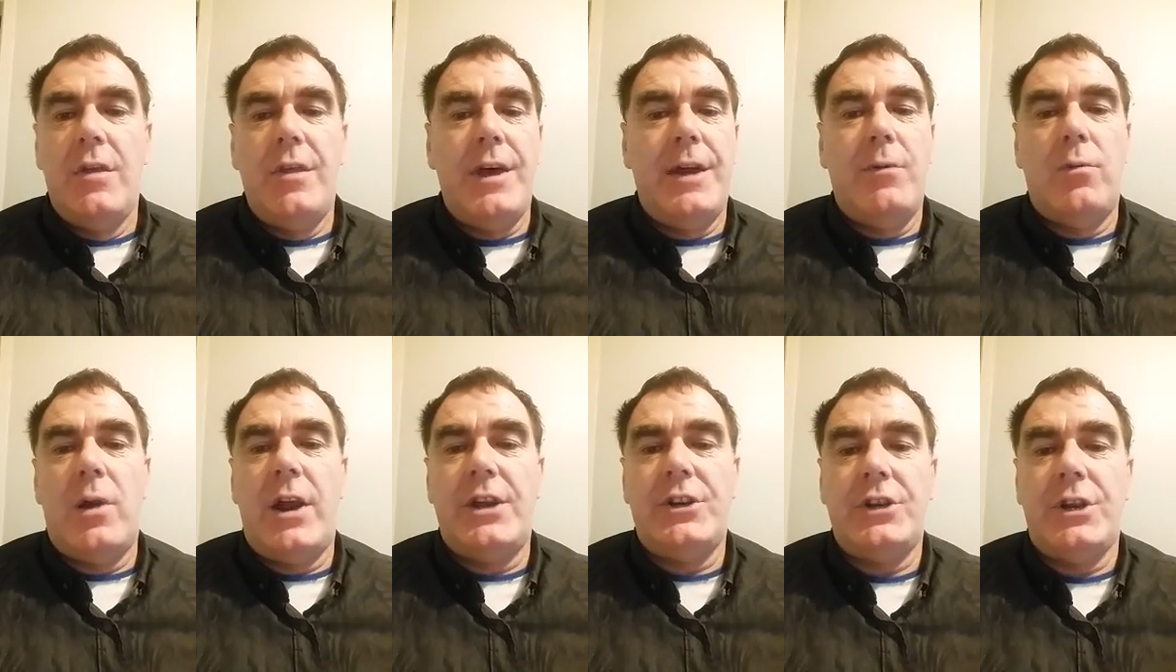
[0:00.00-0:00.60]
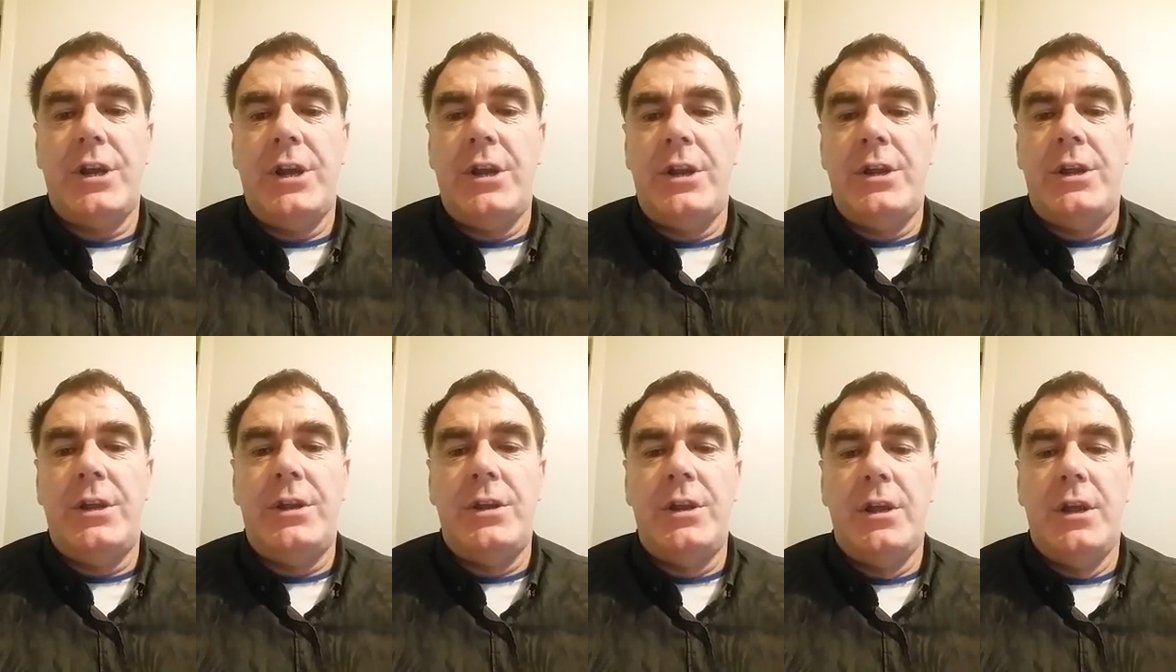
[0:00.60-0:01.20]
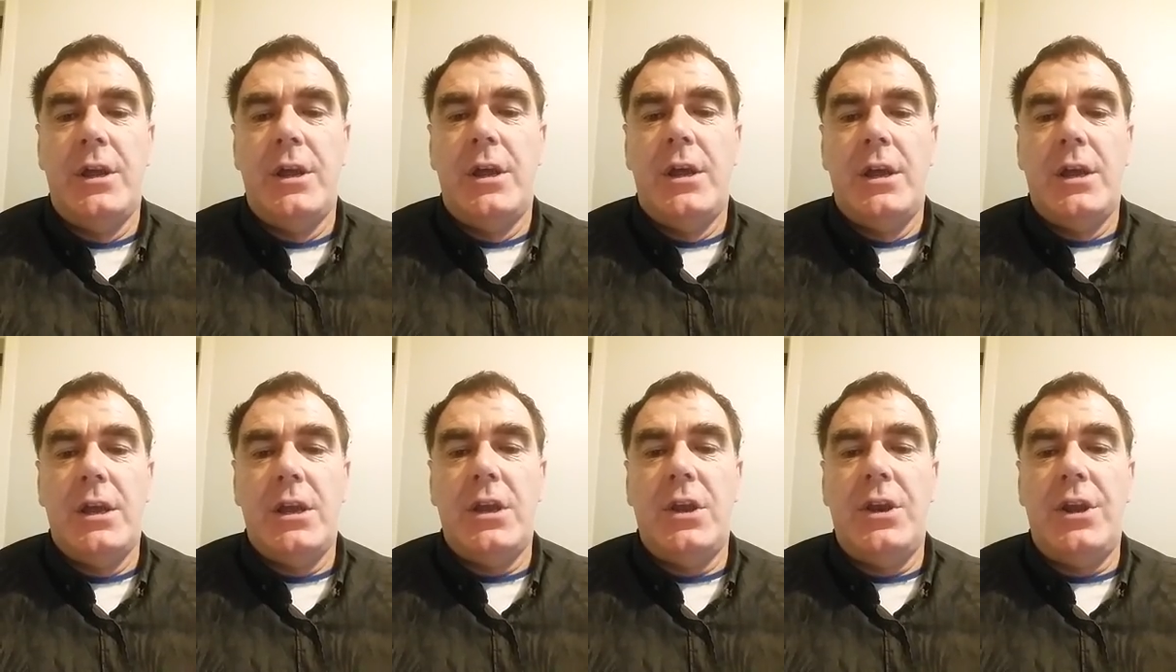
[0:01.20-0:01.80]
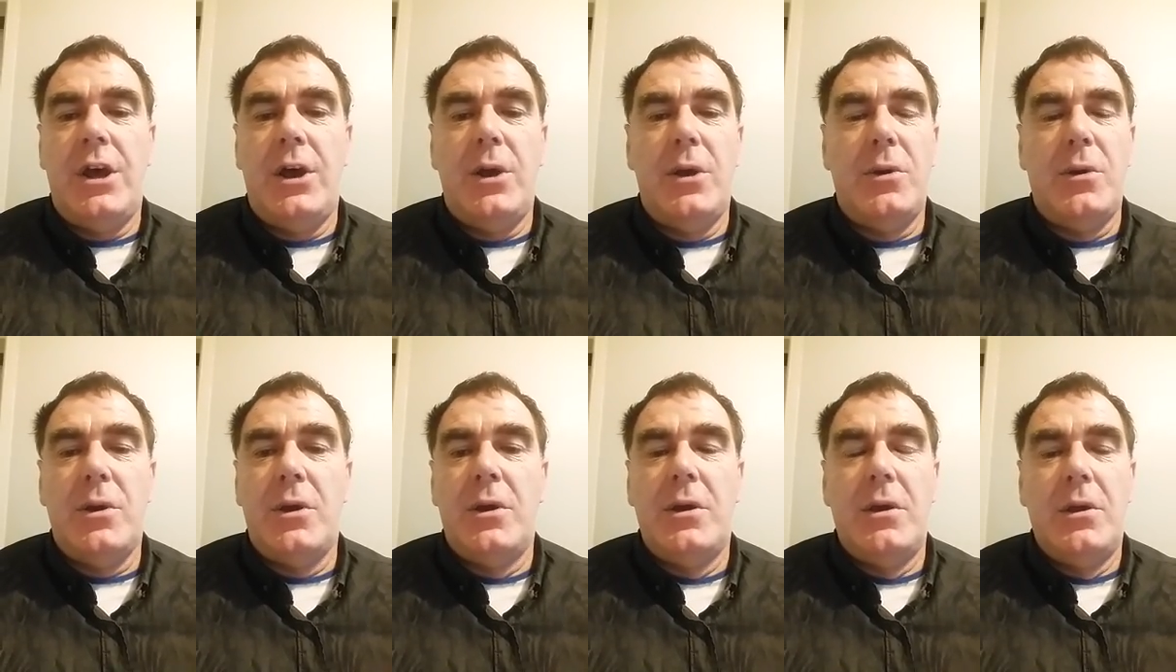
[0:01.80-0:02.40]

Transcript: They rush in and,